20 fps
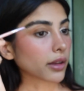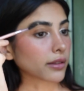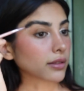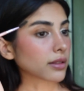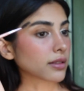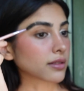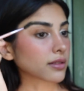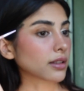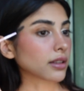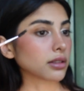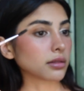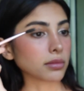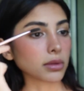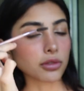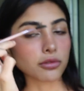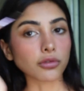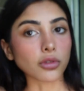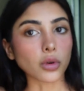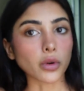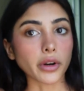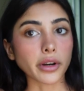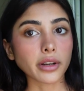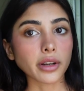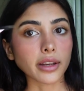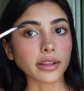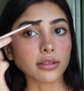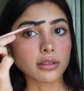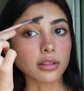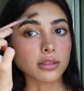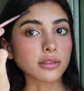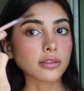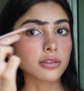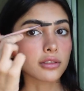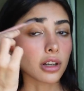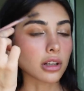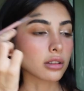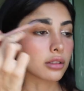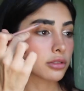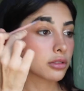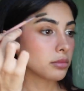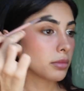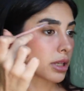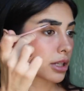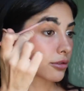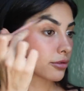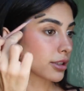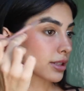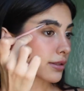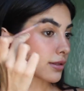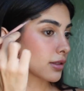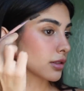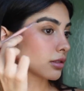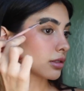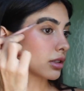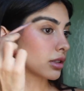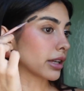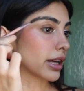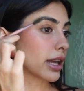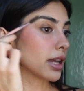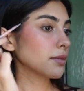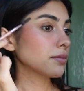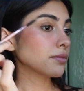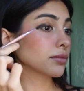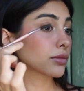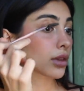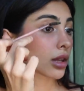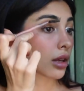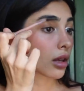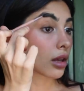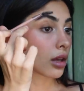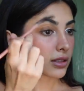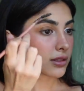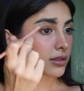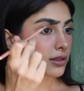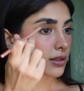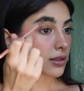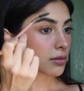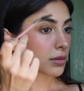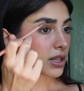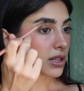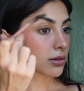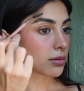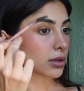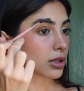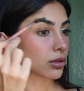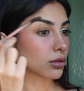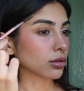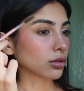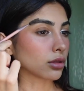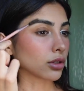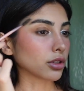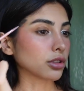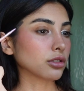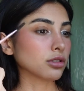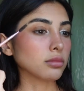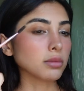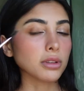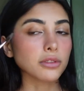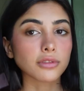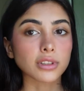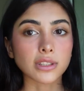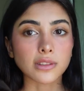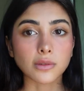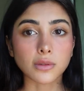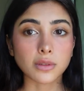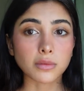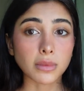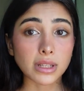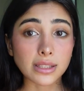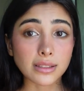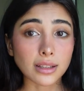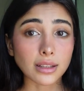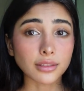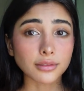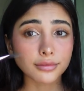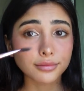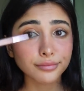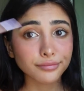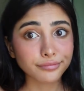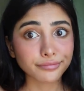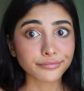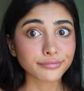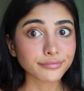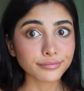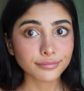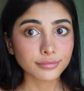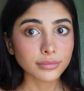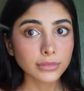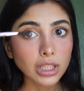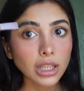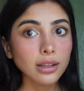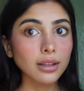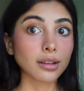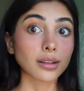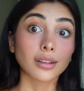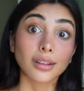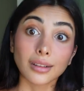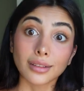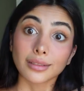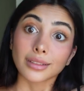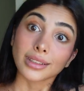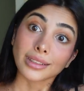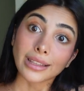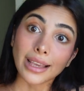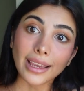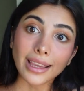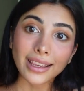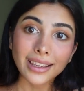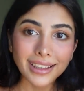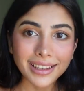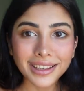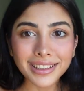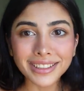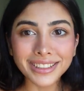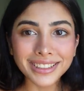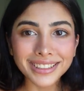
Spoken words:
As I said before, I did struggle to make friends in LA. At least this makes me to learn to be friends with myself. Yay!